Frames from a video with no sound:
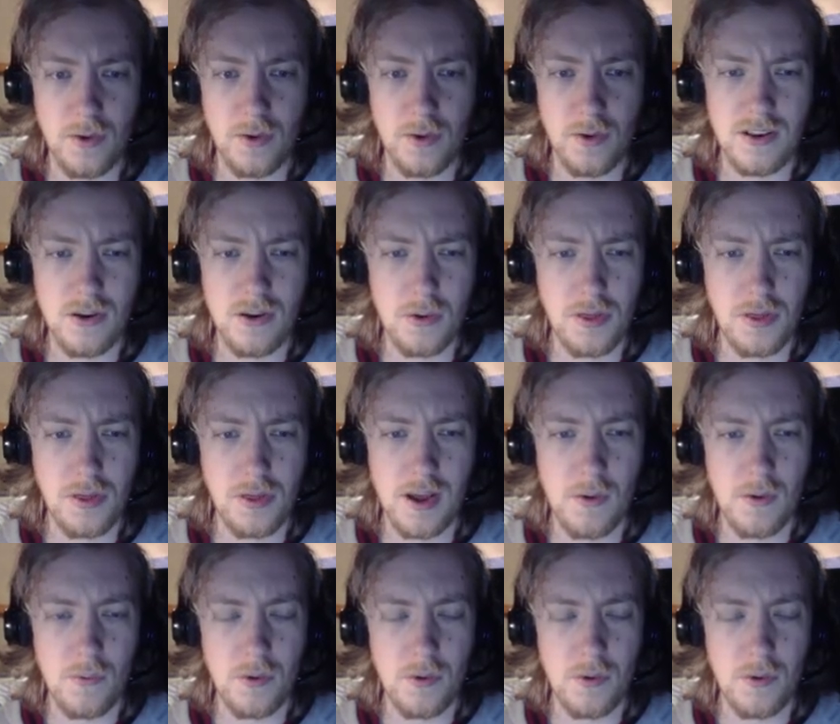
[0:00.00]
What I do think
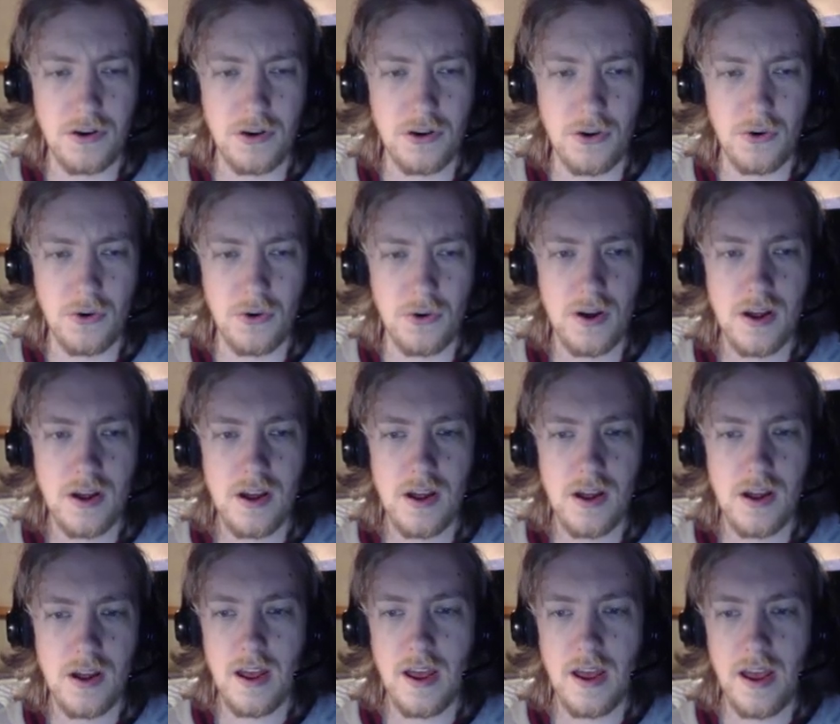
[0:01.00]
I want to do
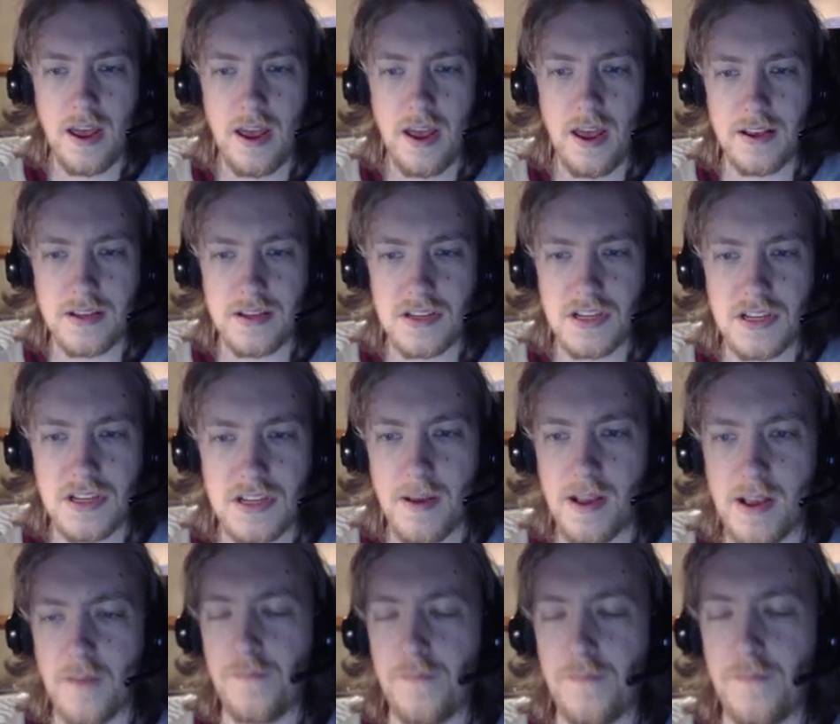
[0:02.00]
is
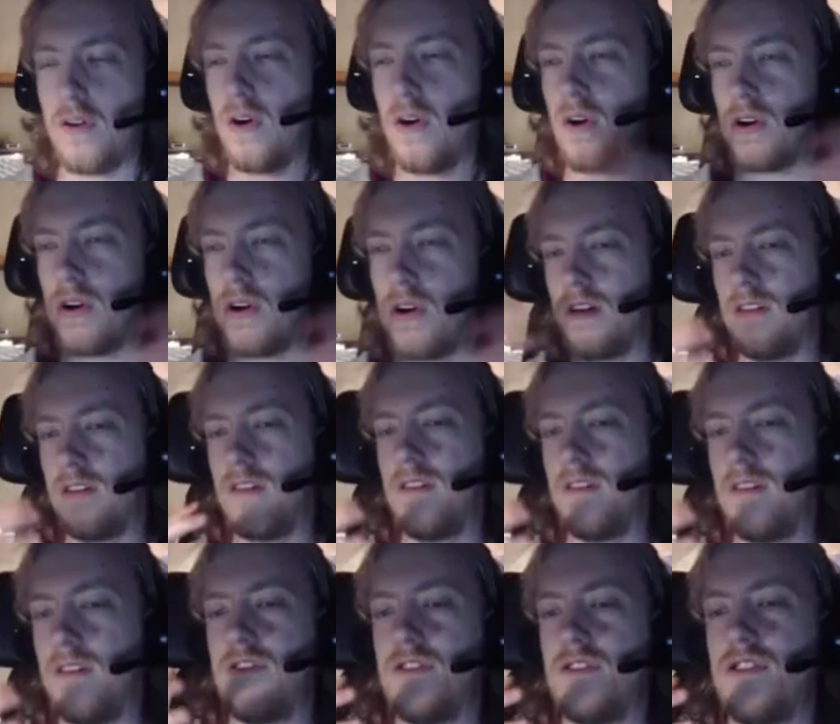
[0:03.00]
make a vlog
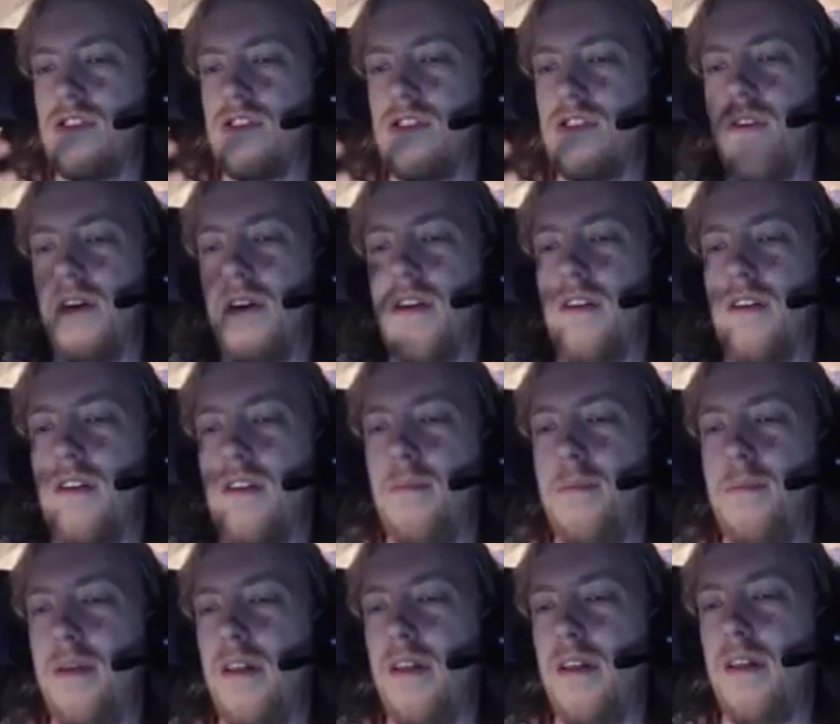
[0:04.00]
showing a
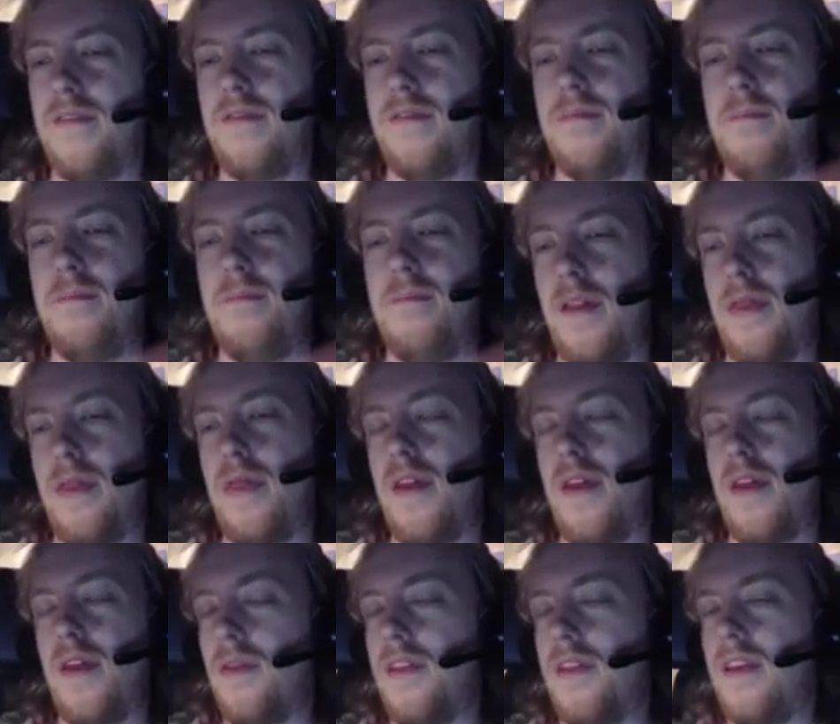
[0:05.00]
bit
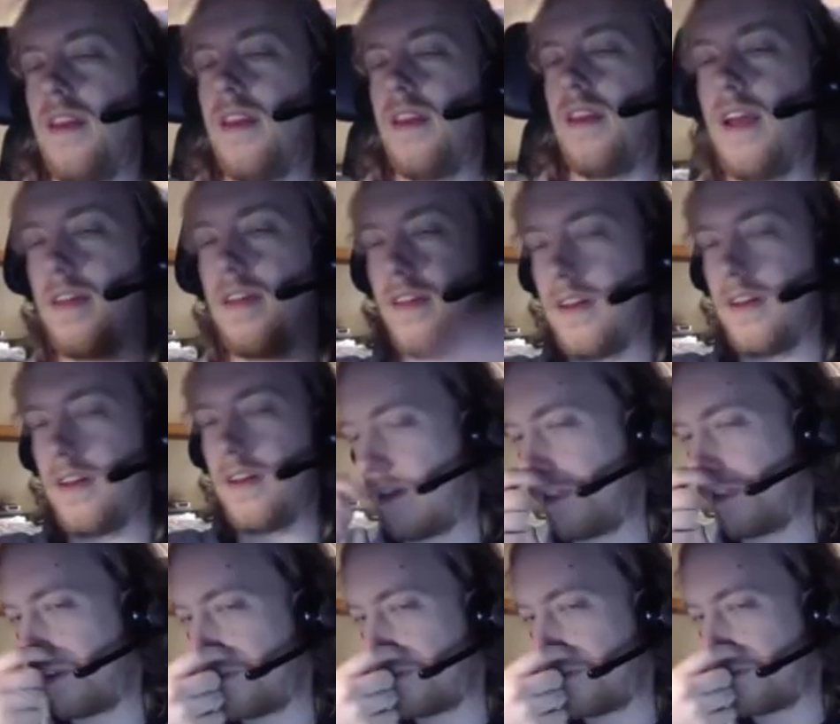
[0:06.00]
throughout the day, and then
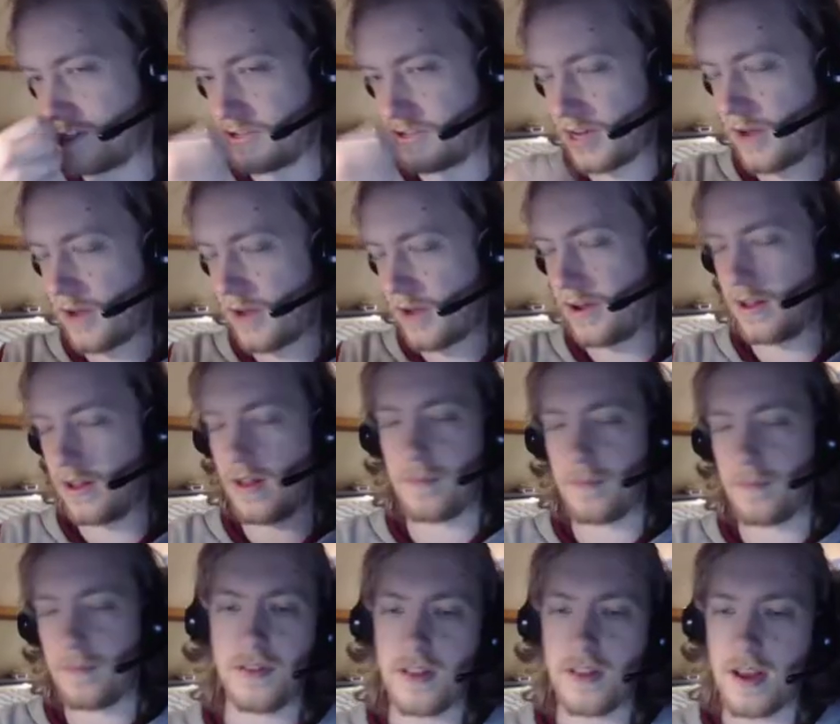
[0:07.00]
on the 1st of January I'll
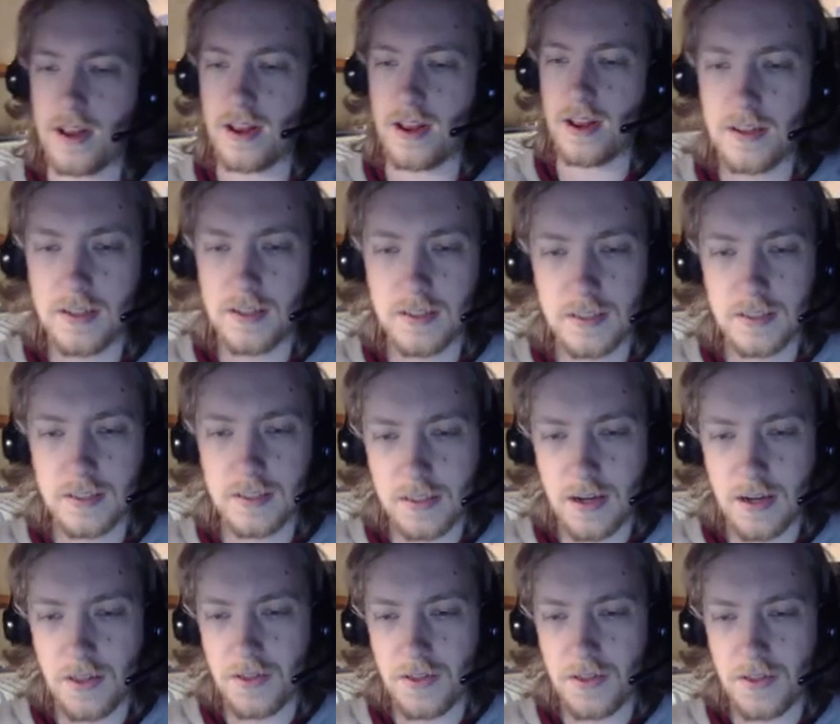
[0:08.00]
upload that.
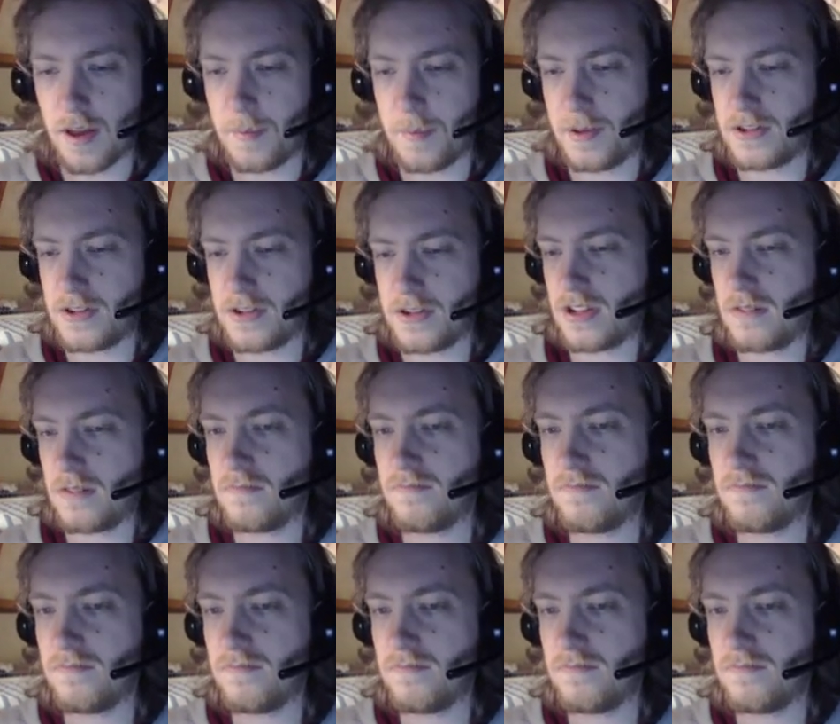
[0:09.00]
I think that'd be interesting.